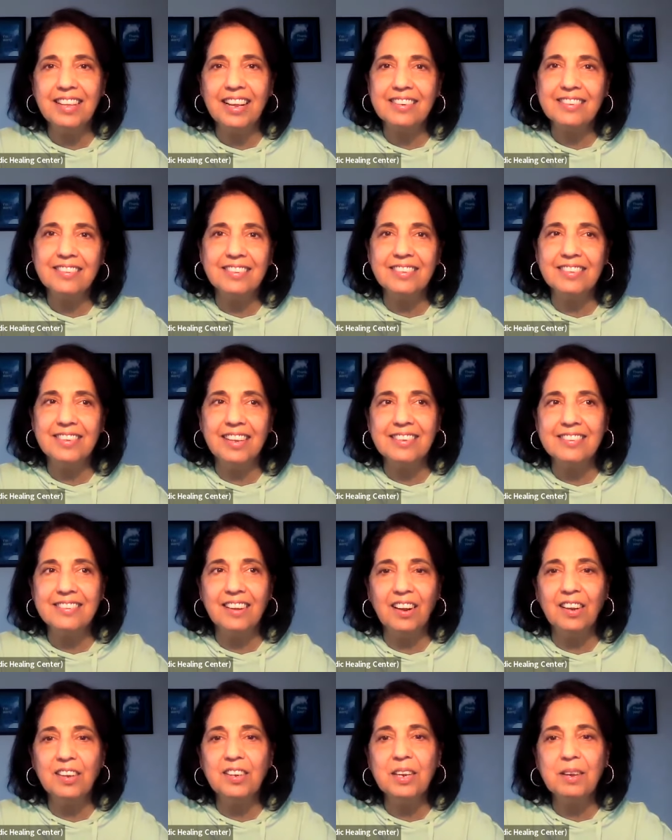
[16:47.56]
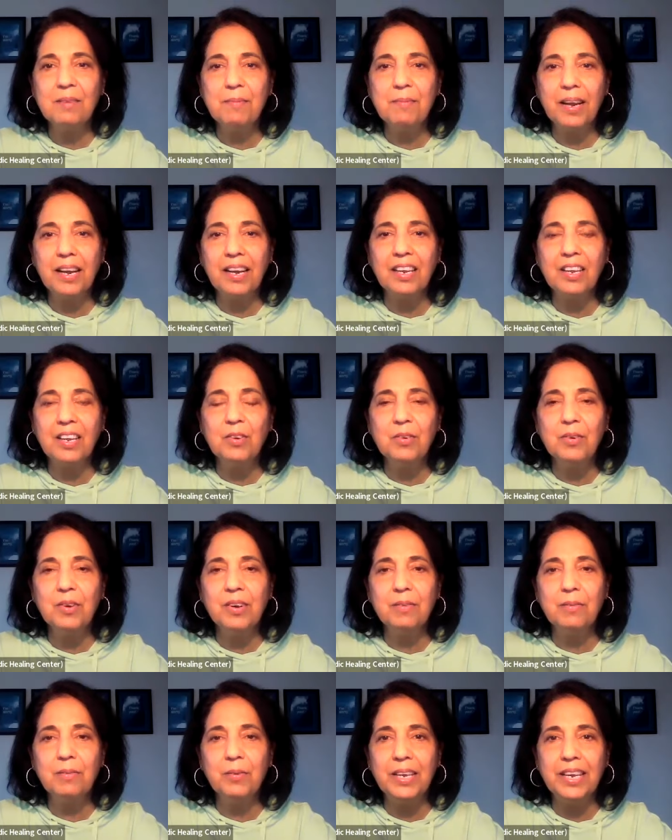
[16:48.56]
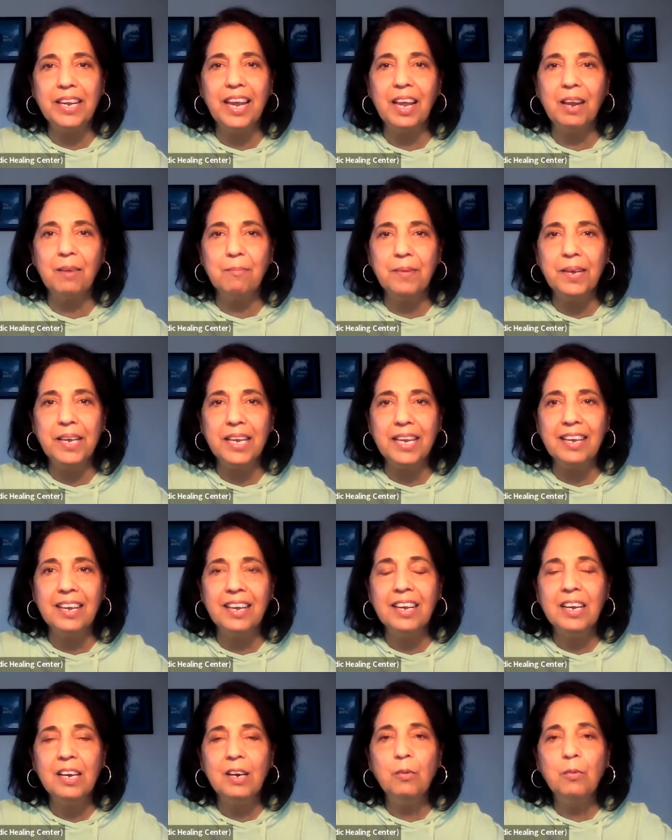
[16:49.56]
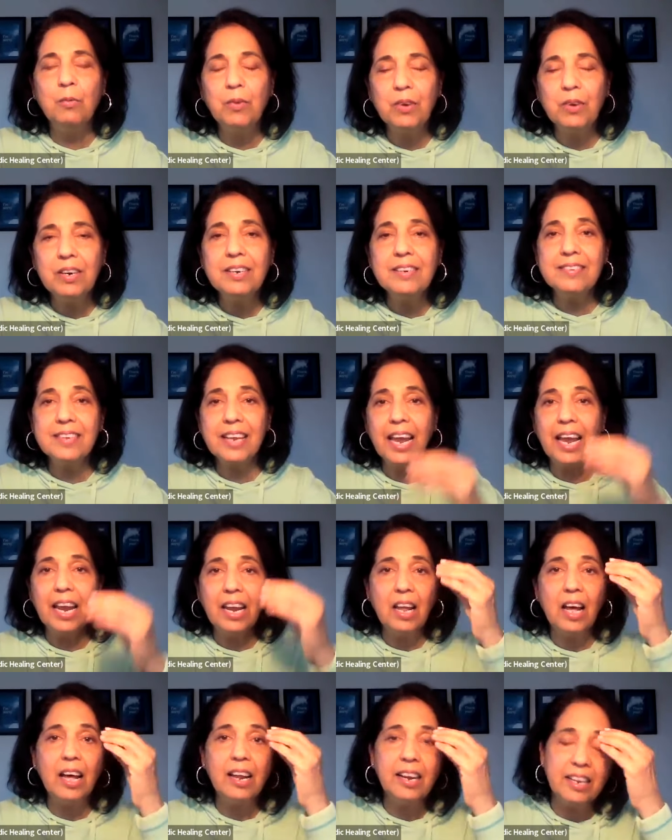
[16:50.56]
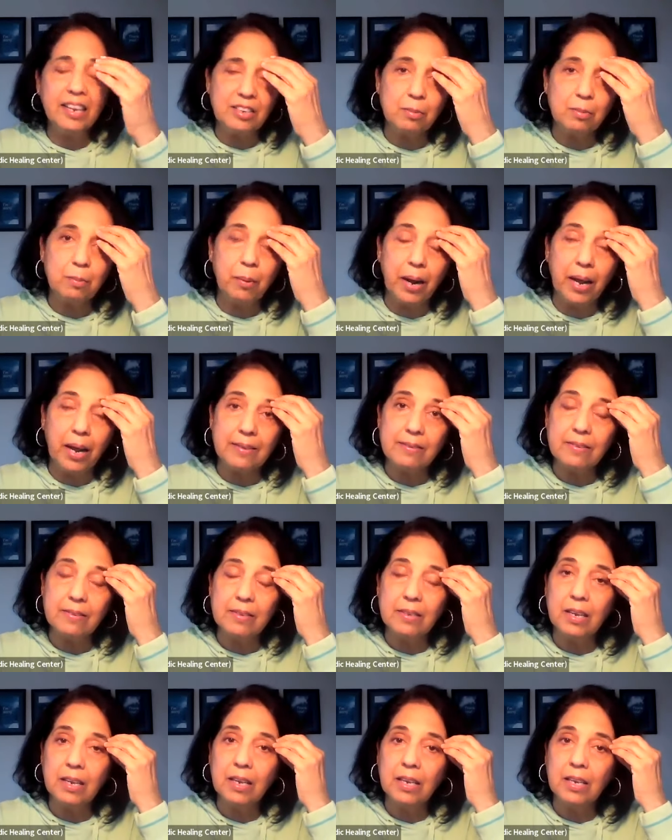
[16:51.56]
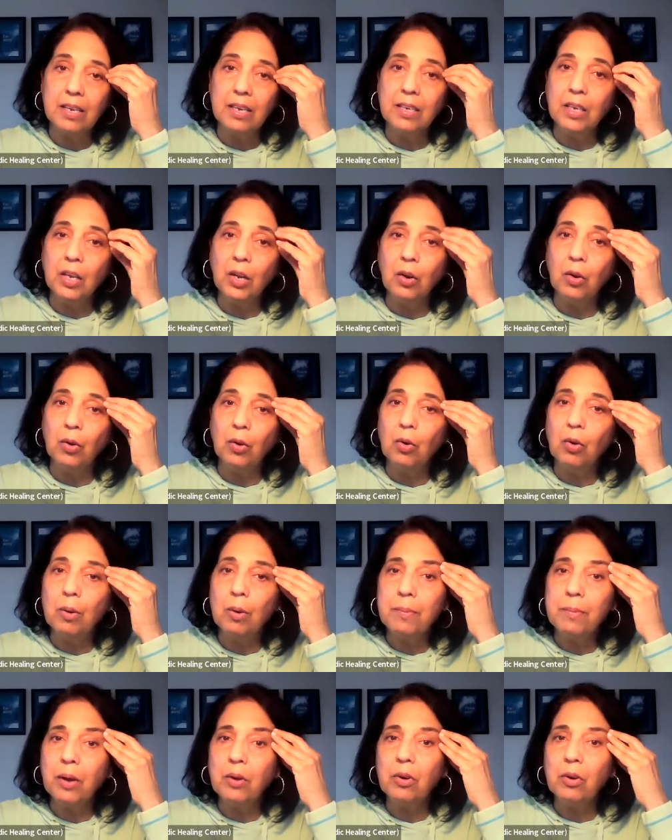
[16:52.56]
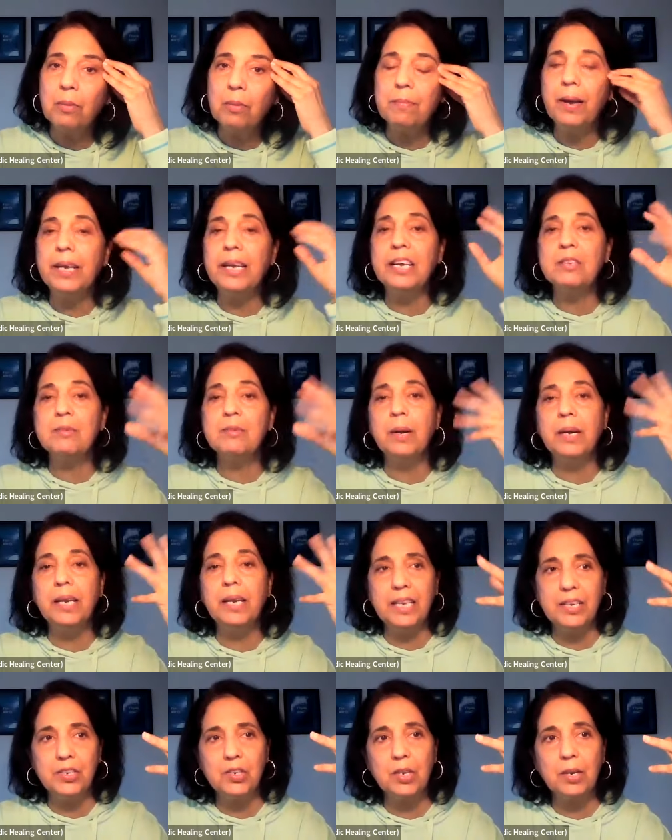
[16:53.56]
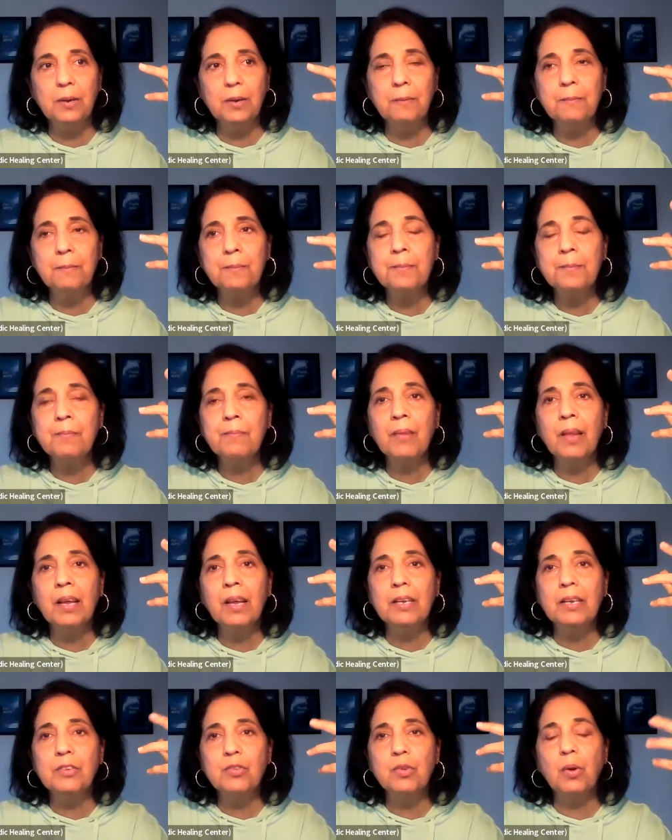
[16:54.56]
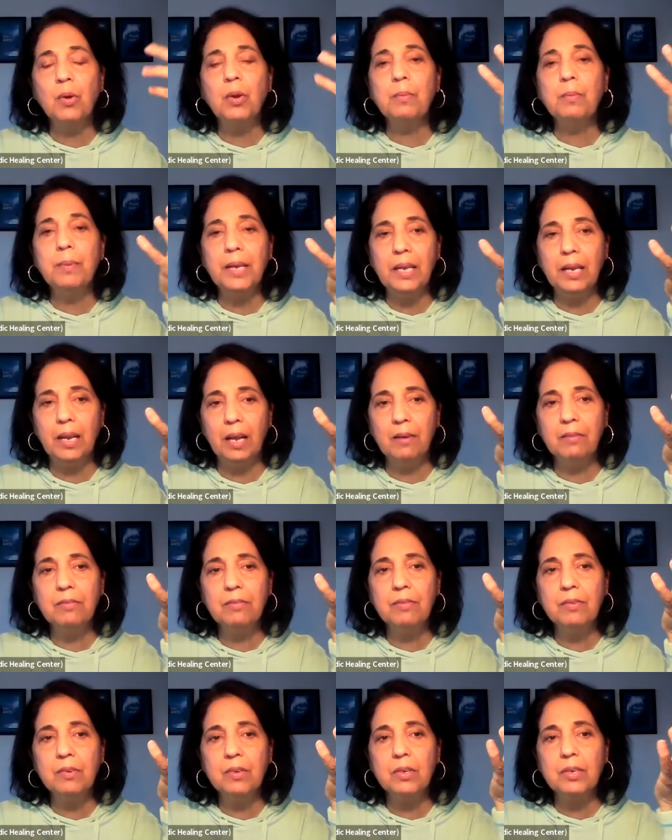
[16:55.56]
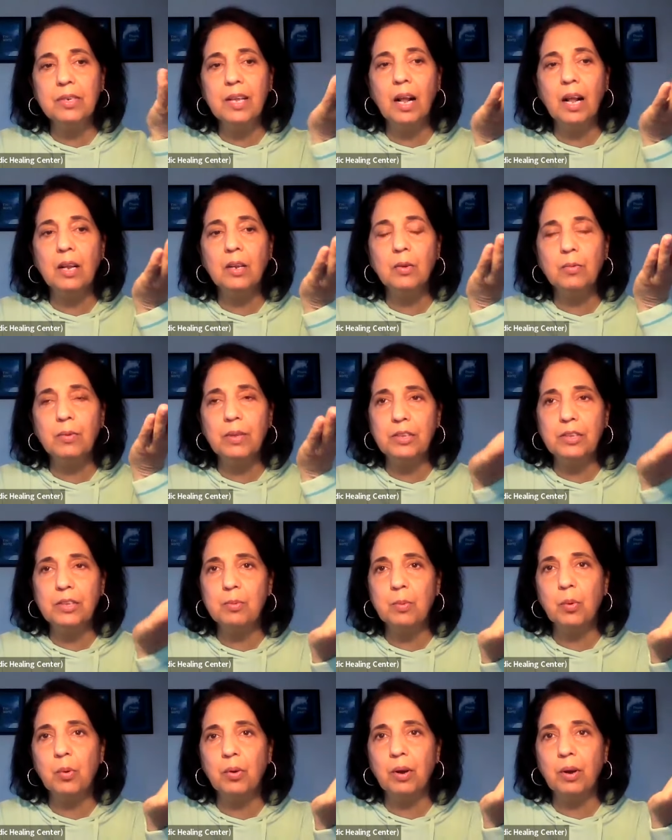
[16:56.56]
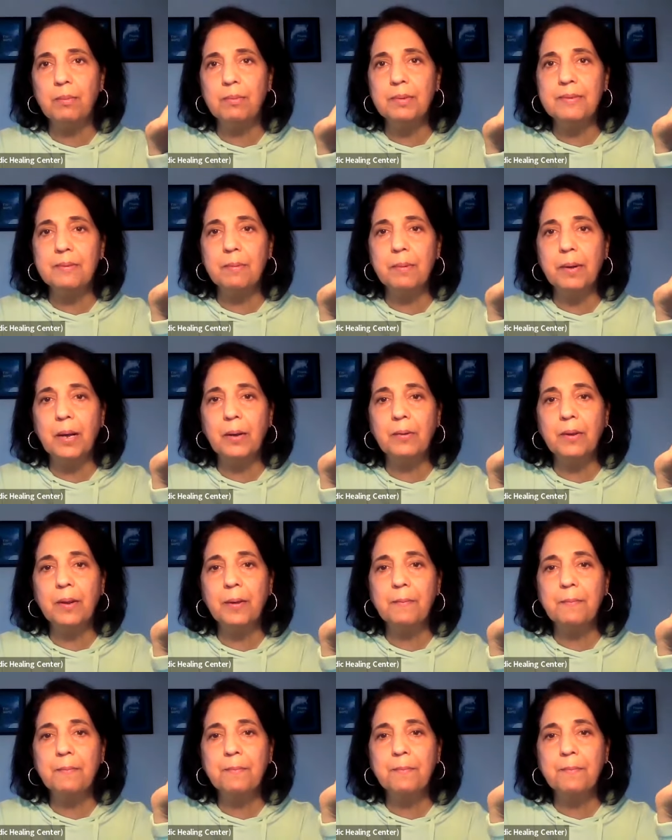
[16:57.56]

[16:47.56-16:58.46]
that's, that's ultimately who we can be. Words cannot express, you know, no amount of my explanation is going to be enough to tell you what this program is about.